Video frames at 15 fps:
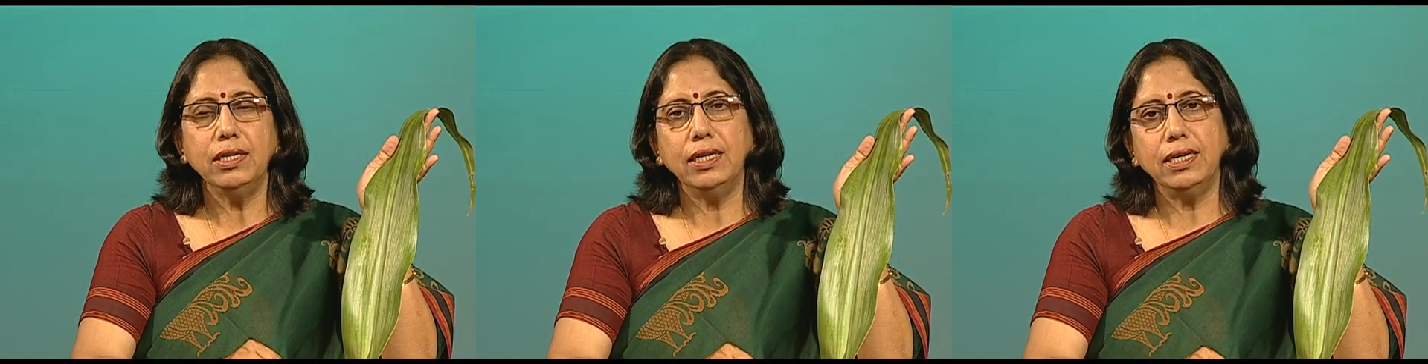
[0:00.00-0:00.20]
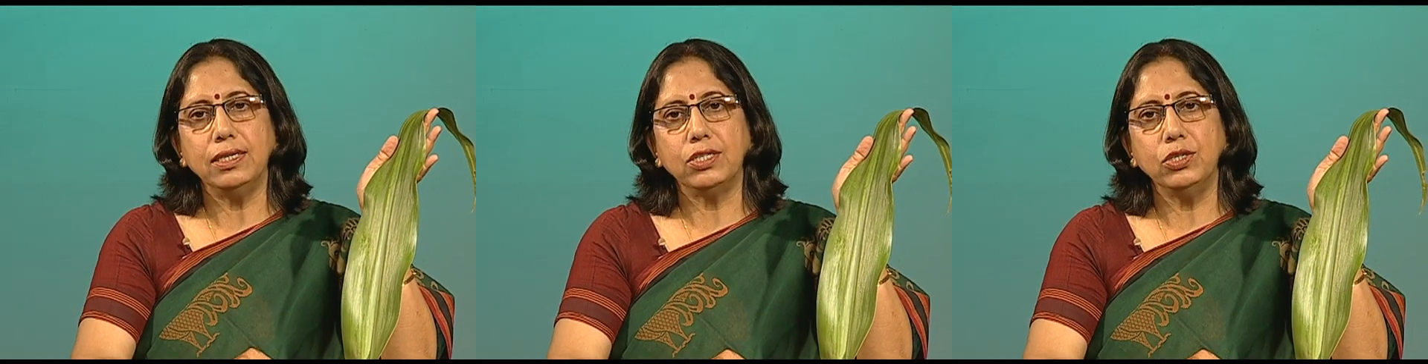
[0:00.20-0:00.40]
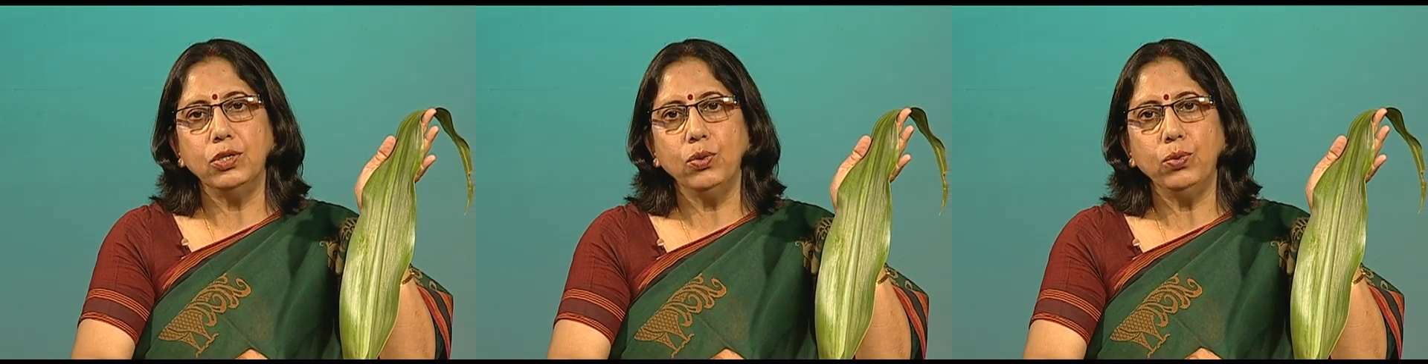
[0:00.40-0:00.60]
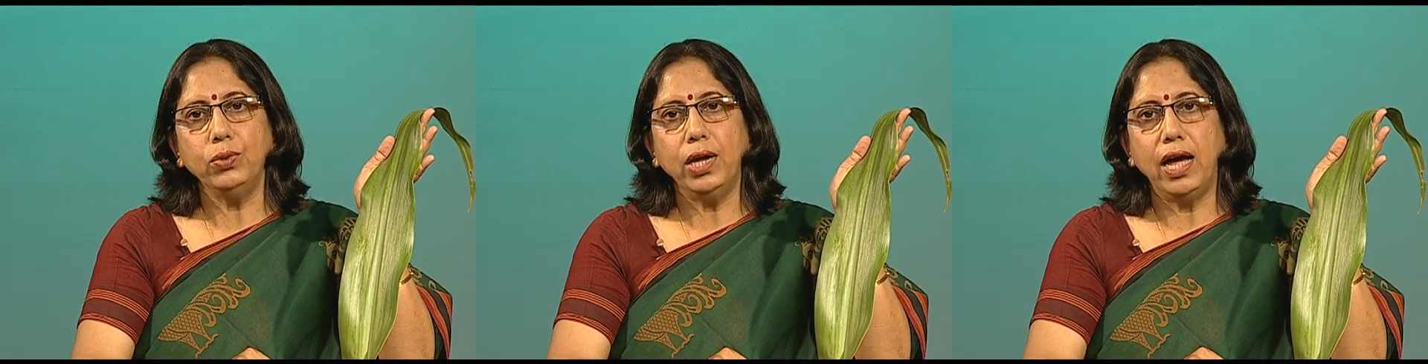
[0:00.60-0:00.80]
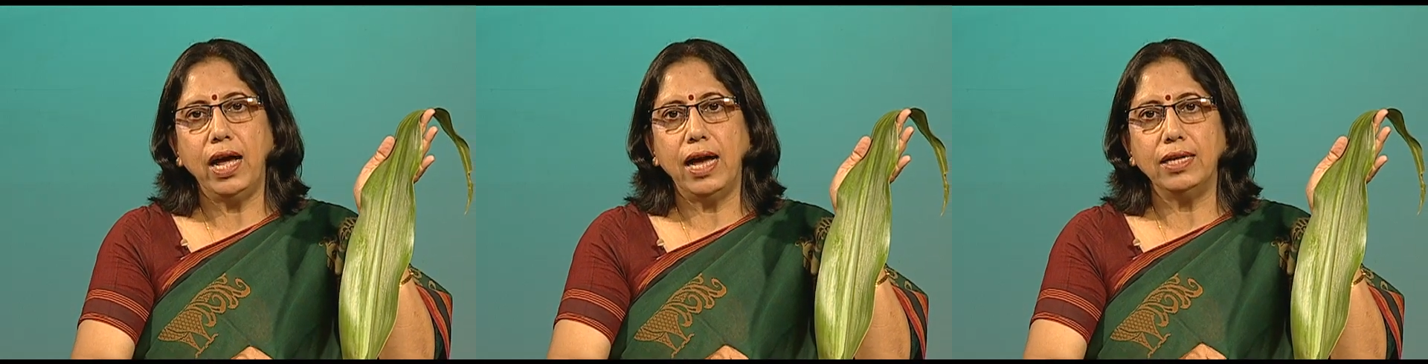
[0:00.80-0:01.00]
is
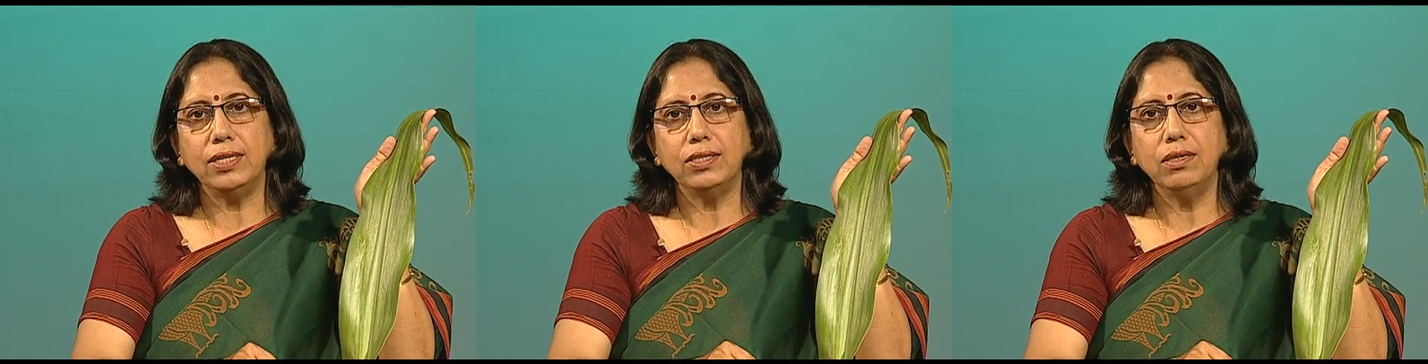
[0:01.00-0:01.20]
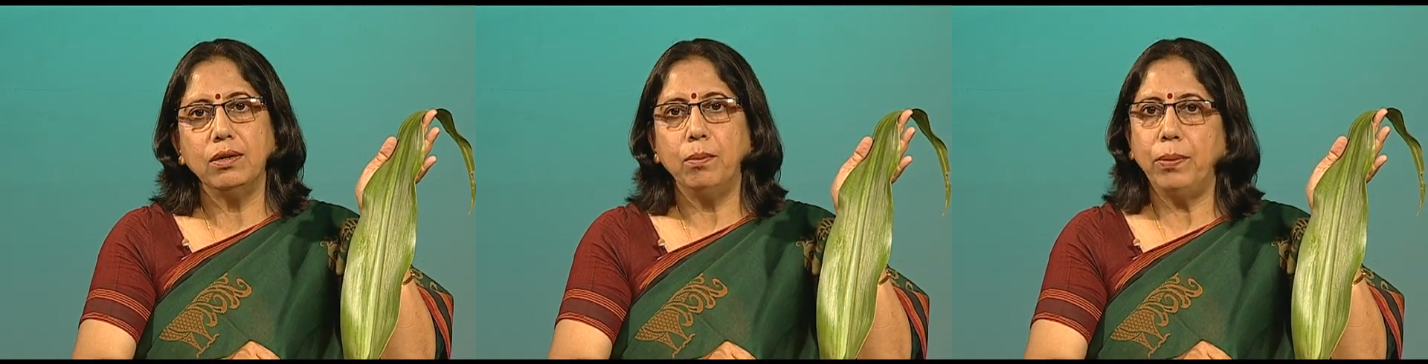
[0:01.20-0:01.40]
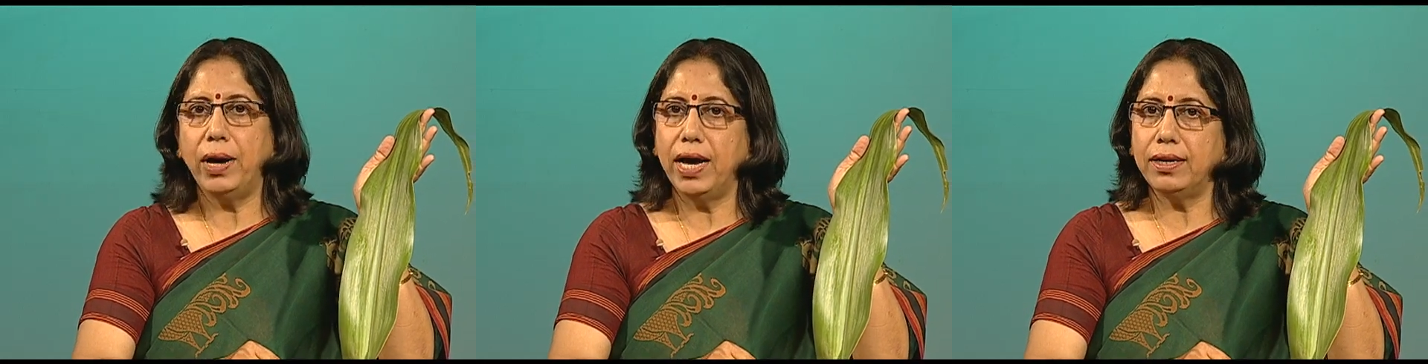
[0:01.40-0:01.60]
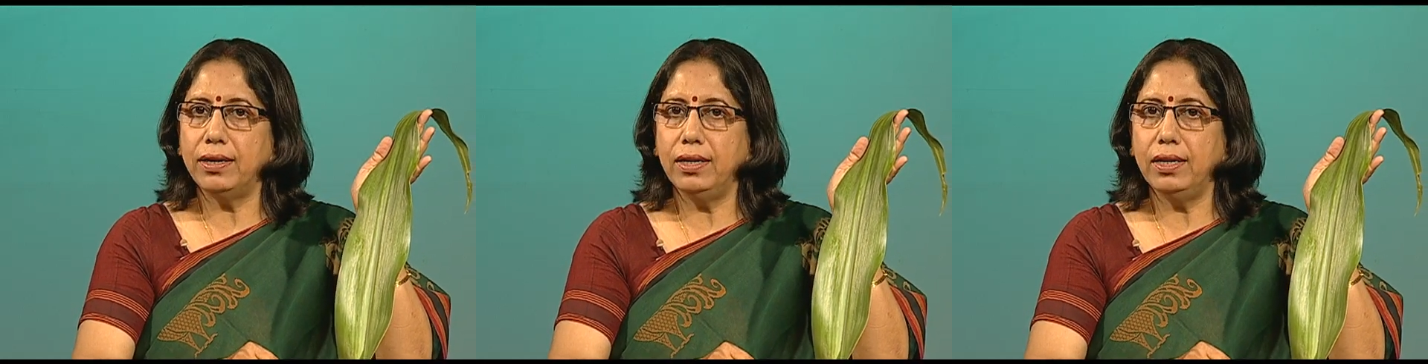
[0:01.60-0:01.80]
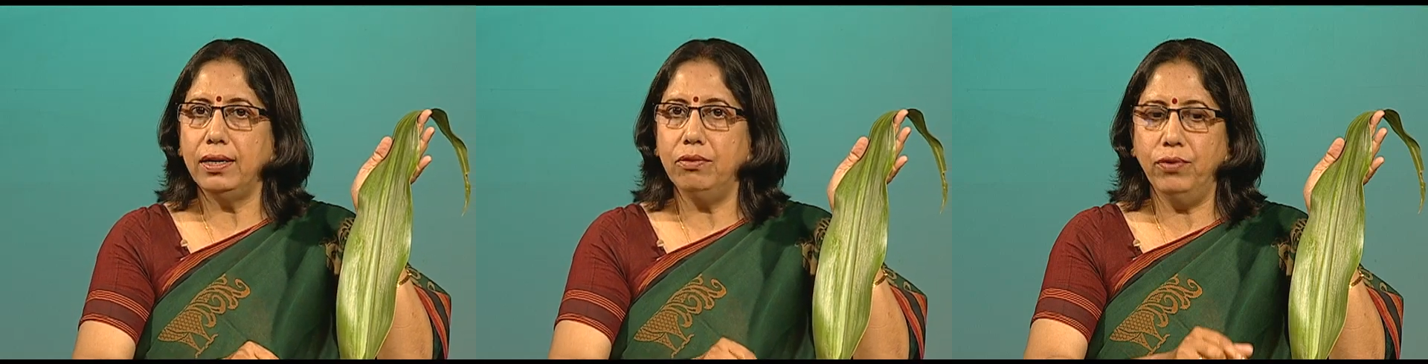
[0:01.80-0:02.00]
known as
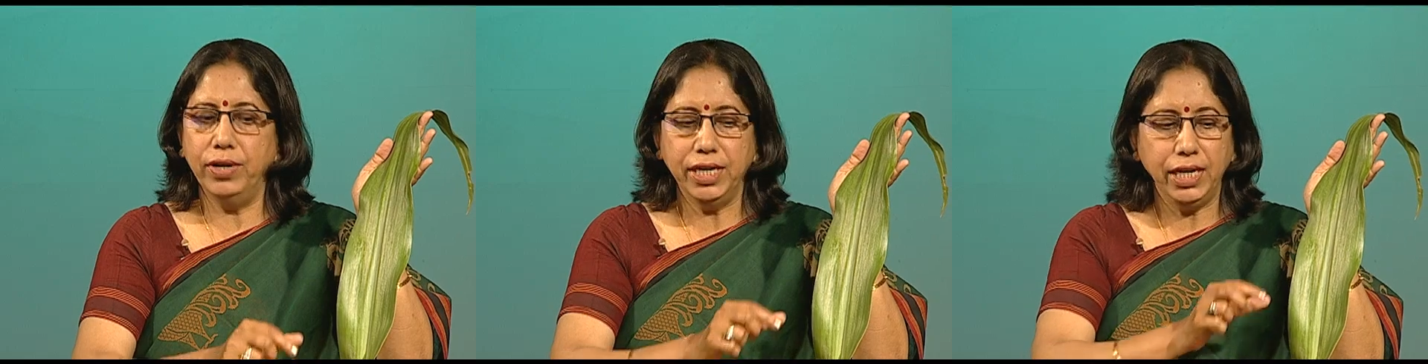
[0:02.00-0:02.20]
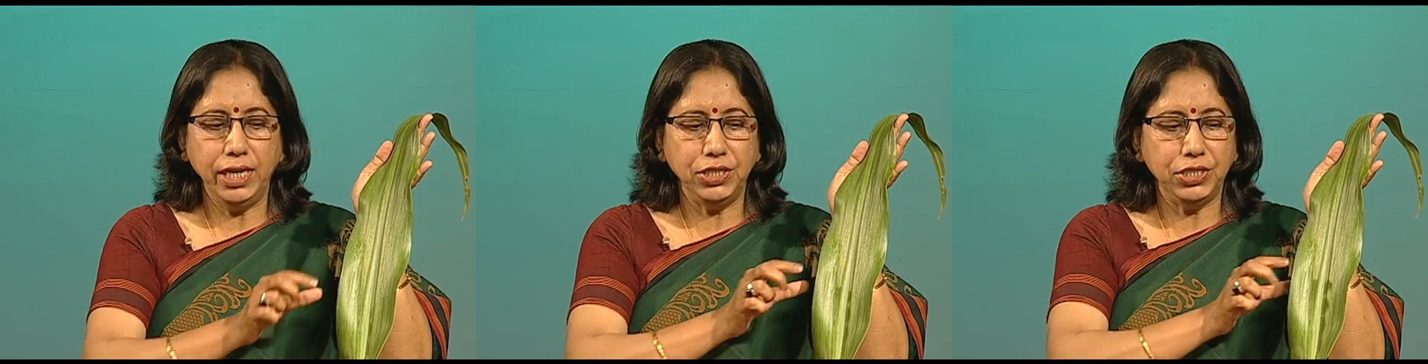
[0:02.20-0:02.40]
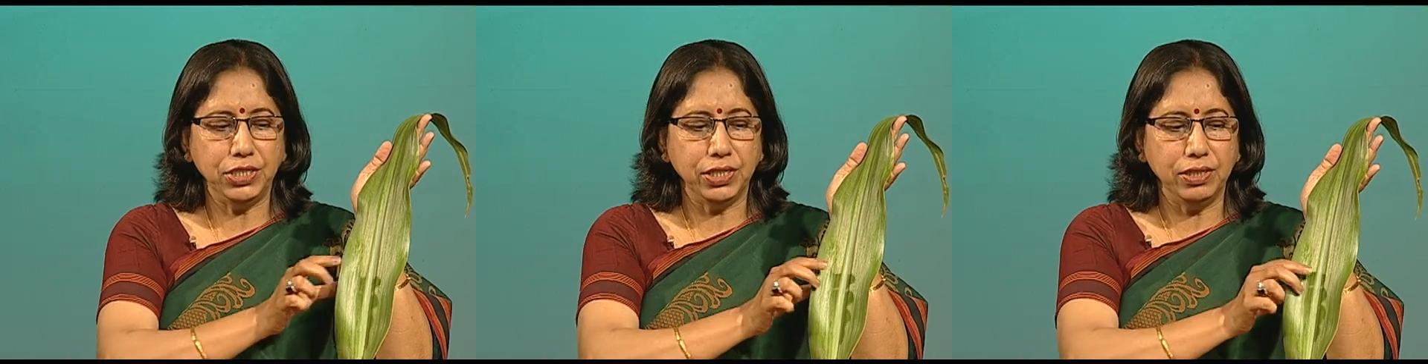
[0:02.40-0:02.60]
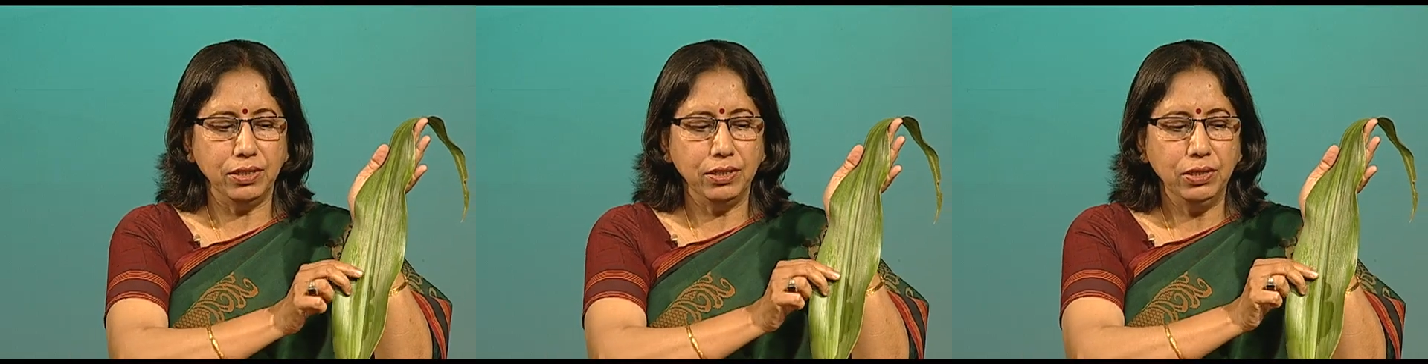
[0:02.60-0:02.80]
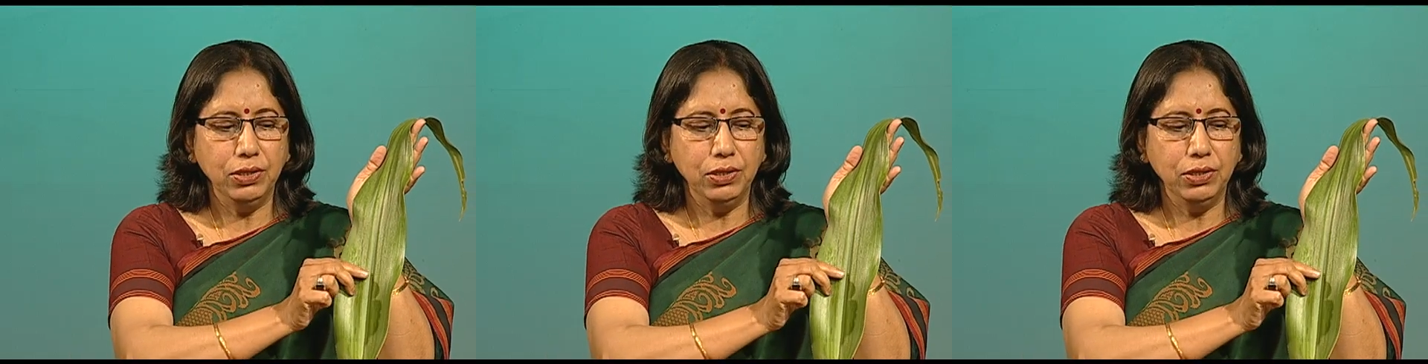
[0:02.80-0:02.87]
parallel venation.